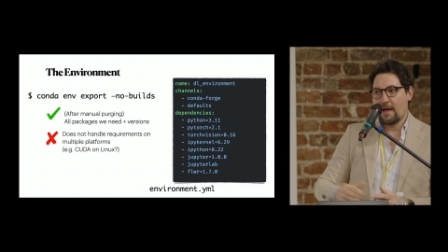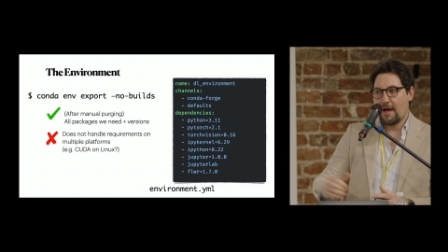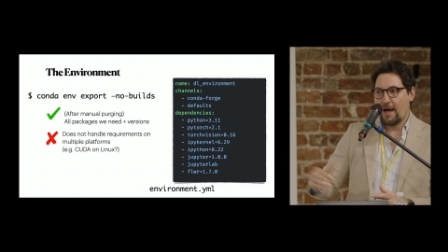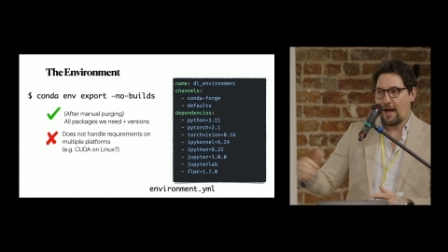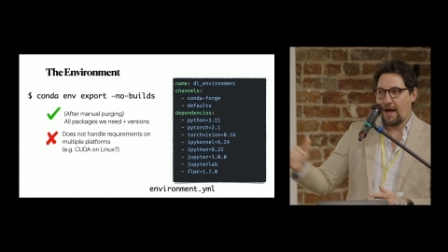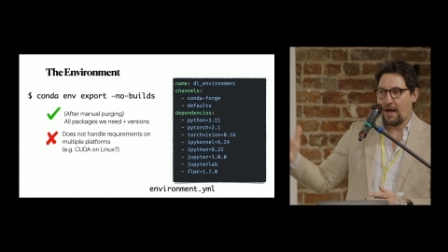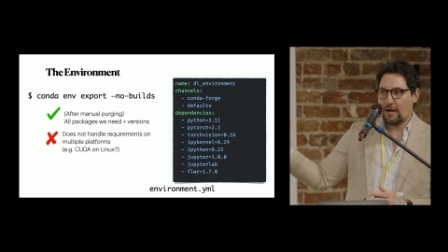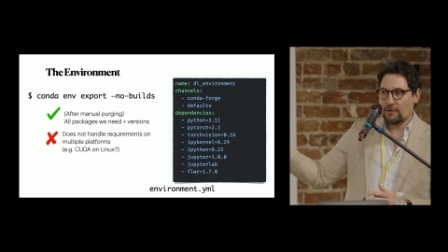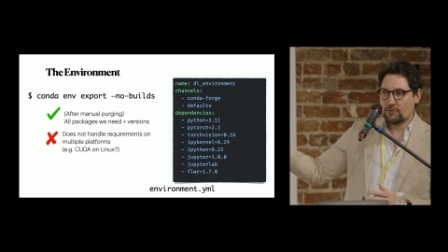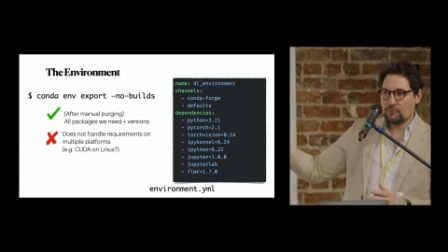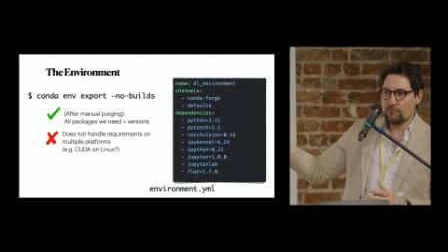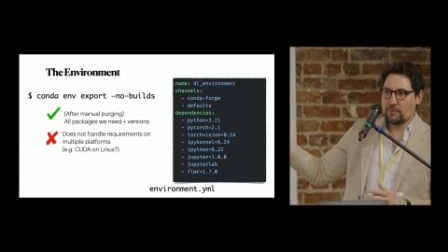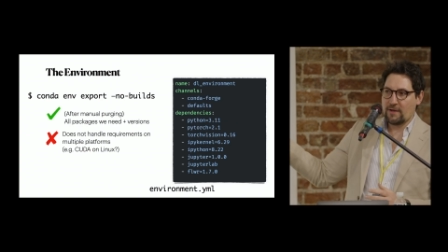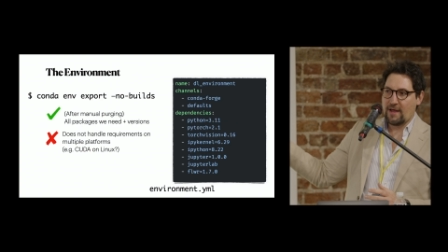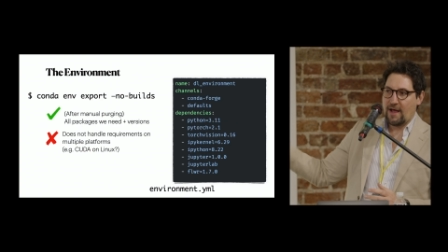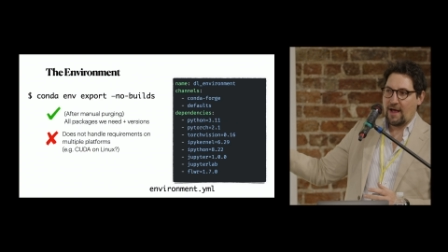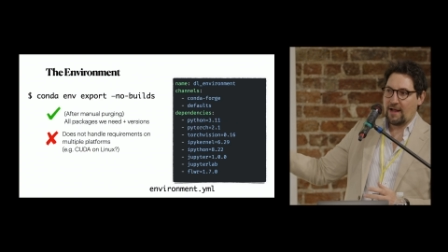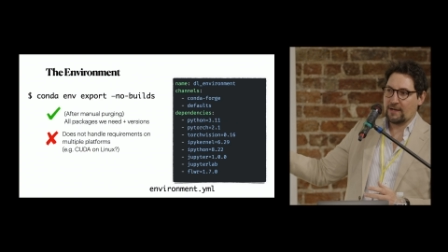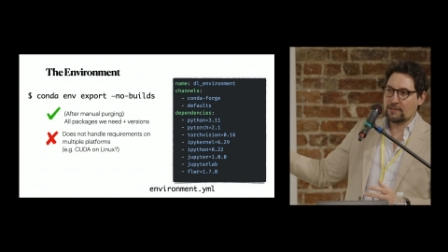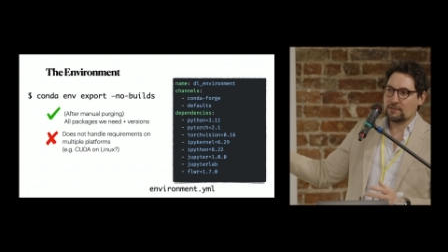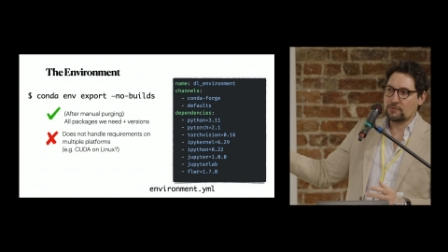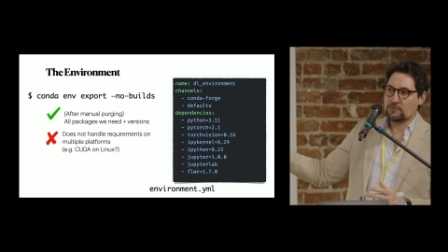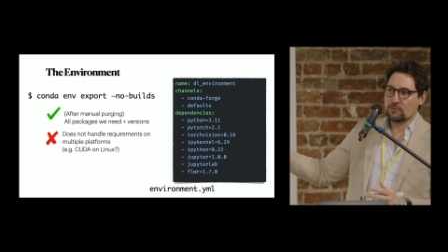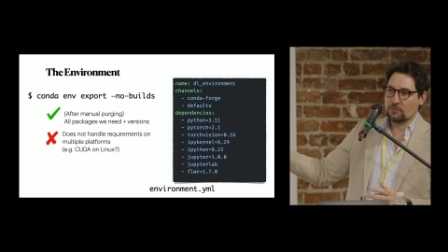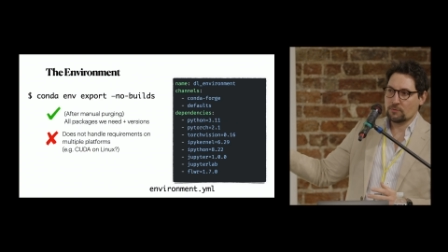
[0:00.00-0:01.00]
How do we
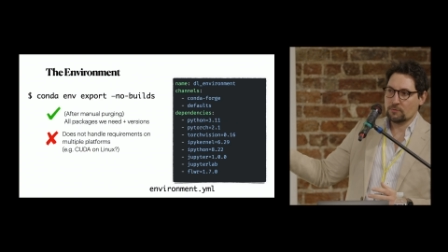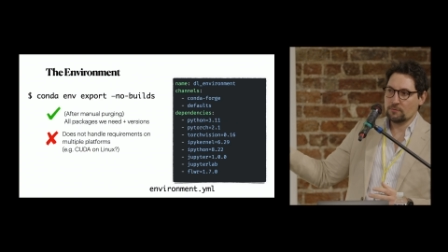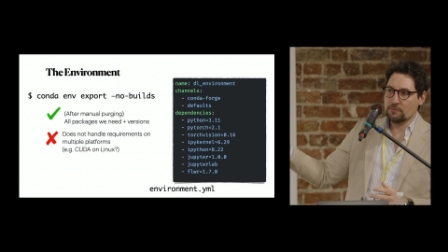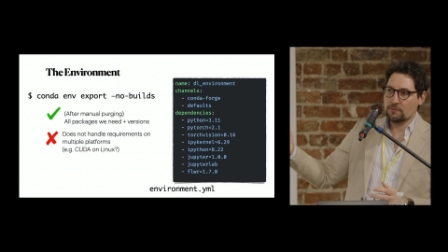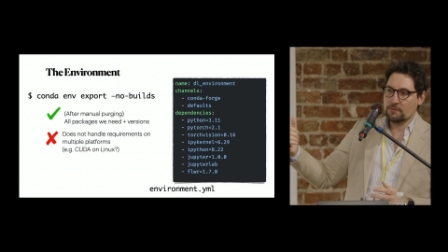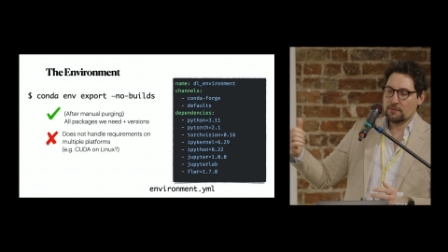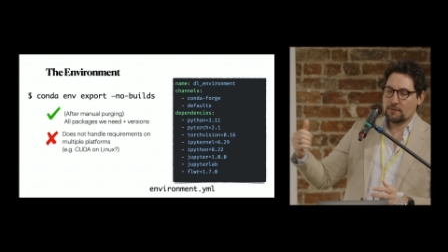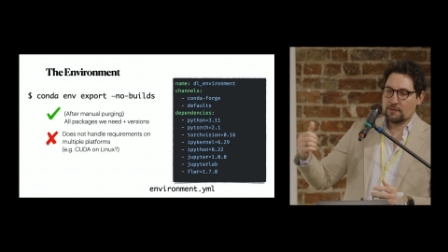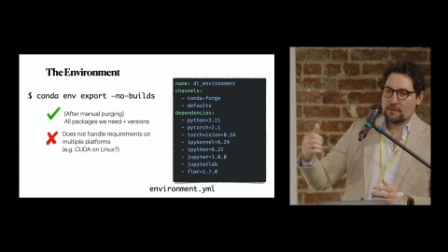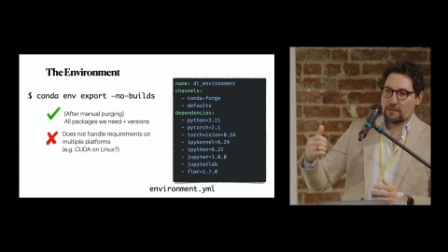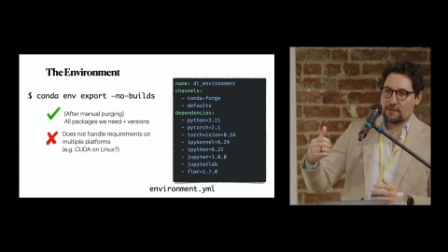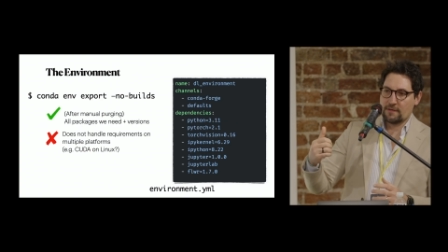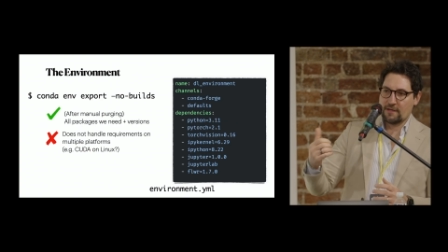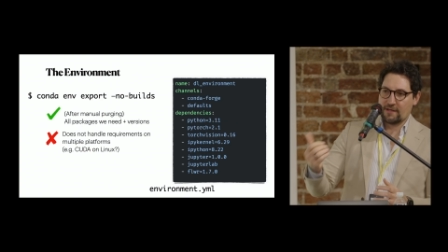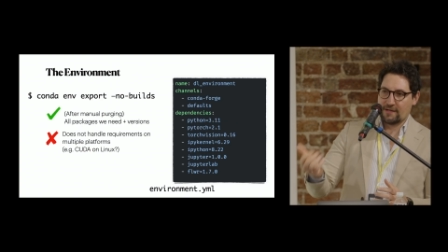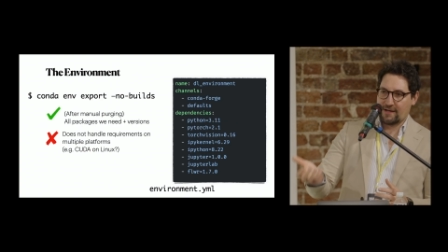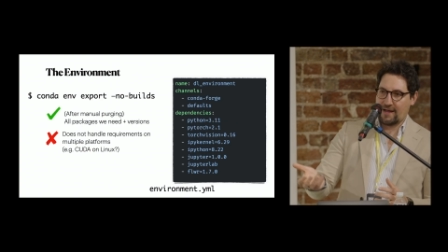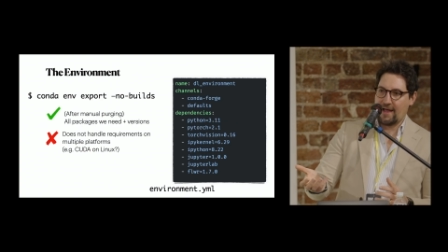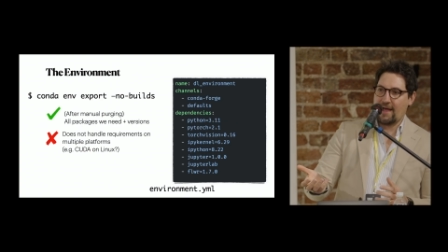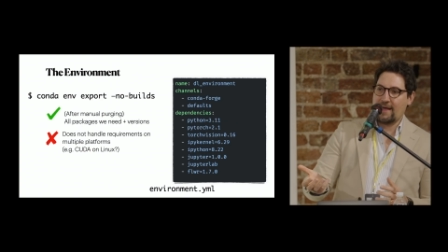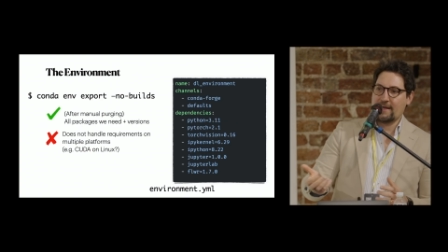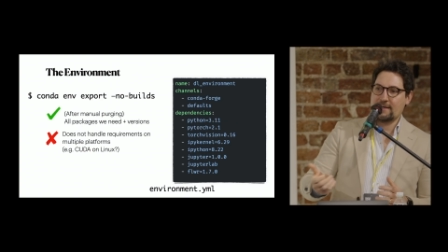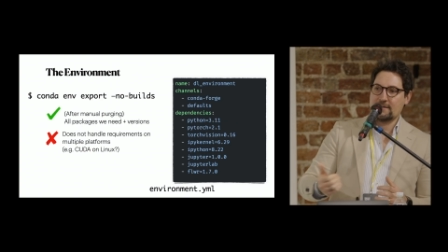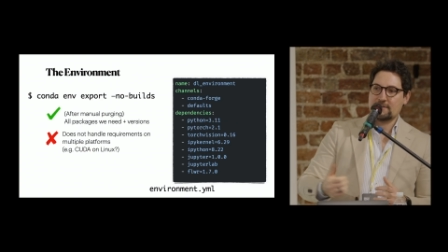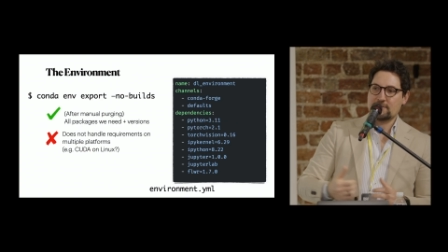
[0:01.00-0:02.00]
handle the
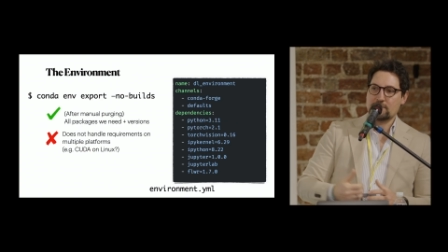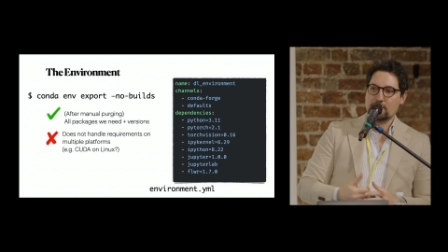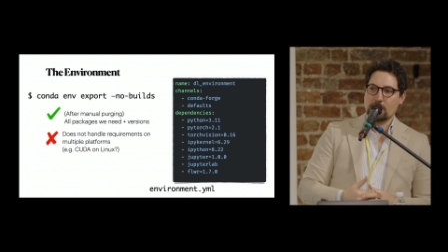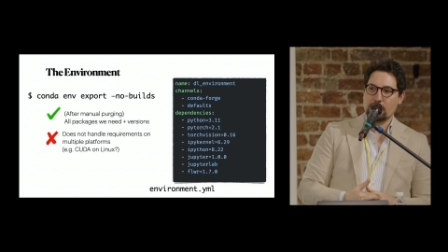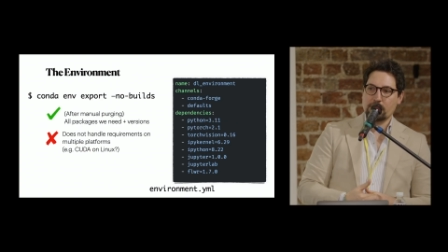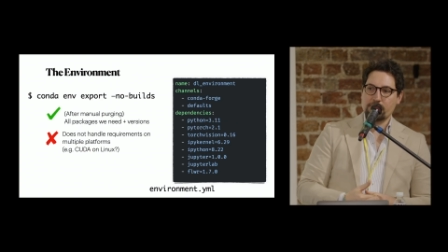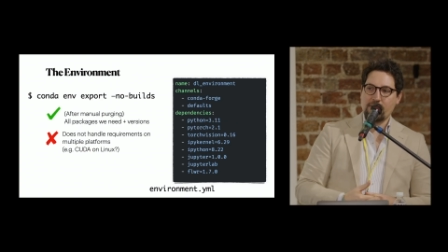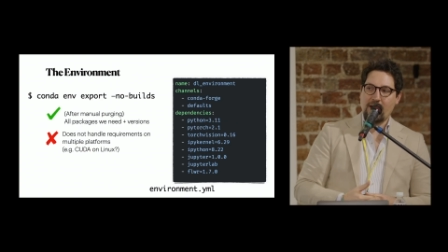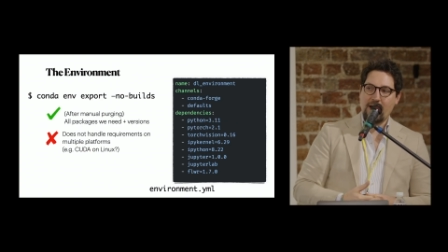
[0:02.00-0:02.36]
case of